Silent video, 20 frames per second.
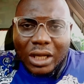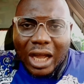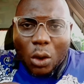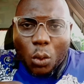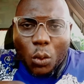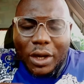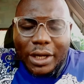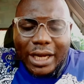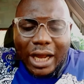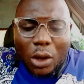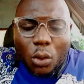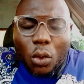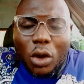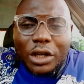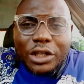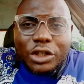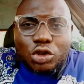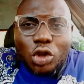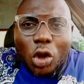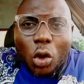and when that
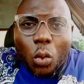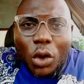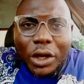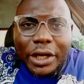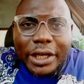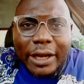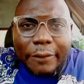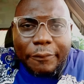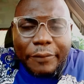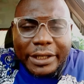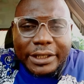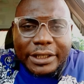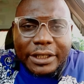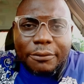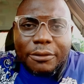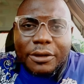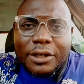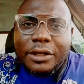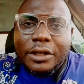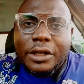one is not working
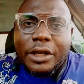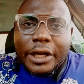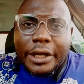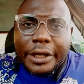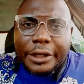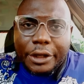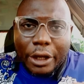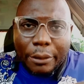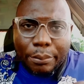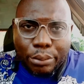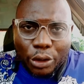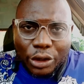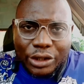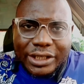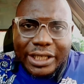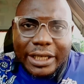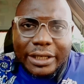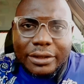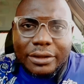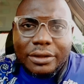effectively, they
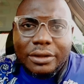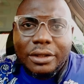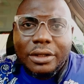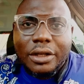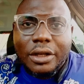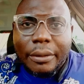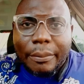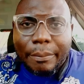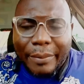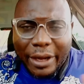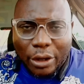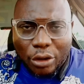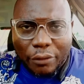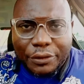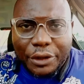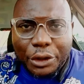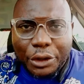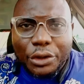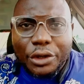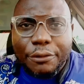brought in men
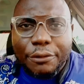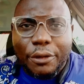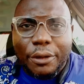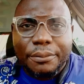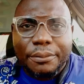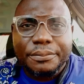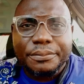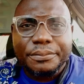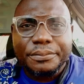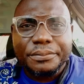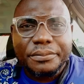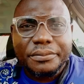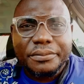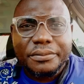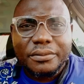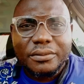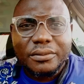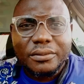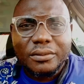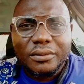of the uniform.
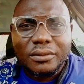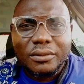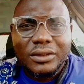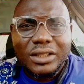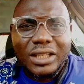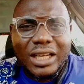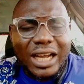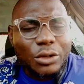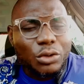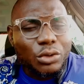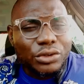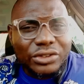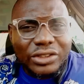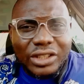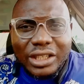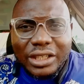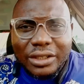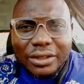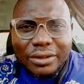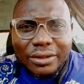And you
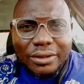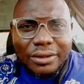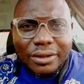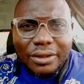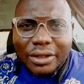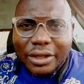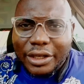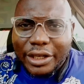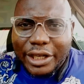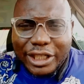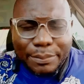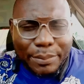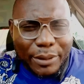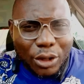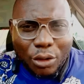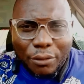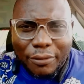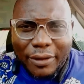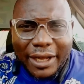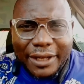see the
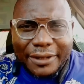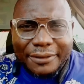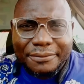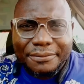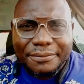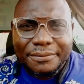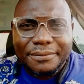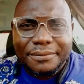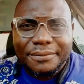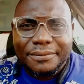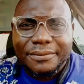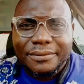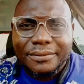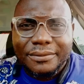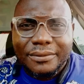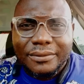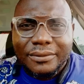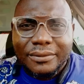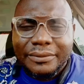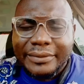spillover.
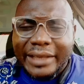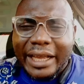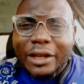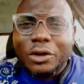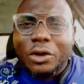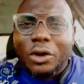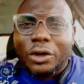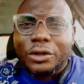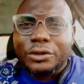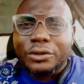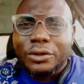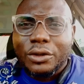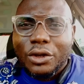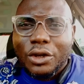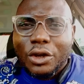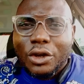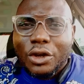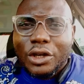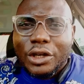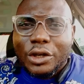Thank God,
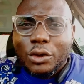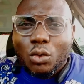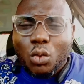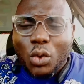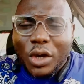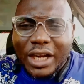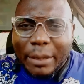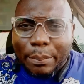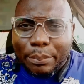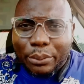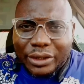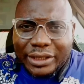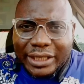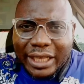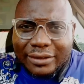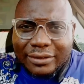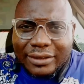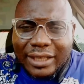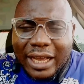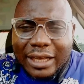we the
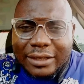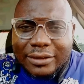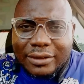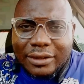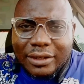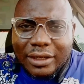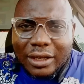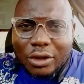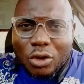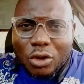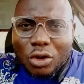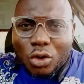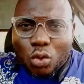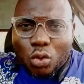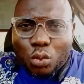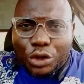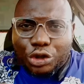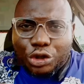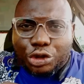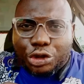protesters
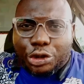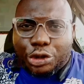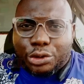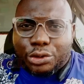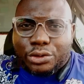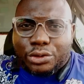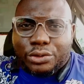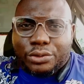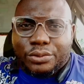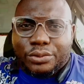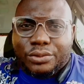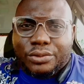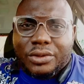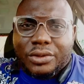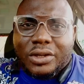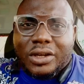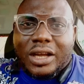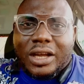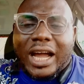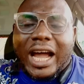withdrew,
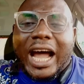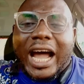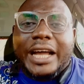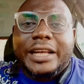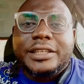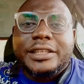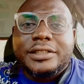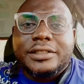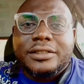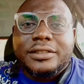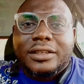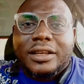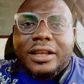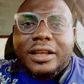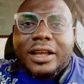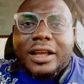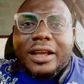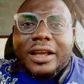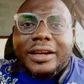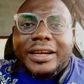and
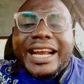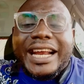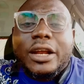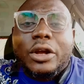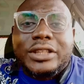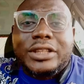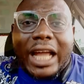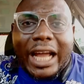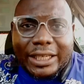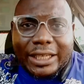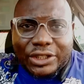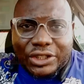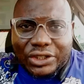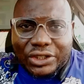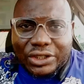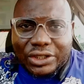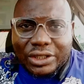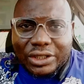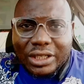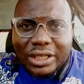
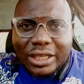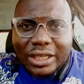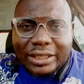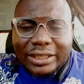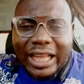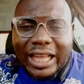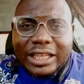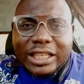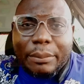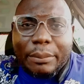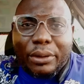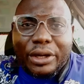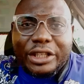rioters that the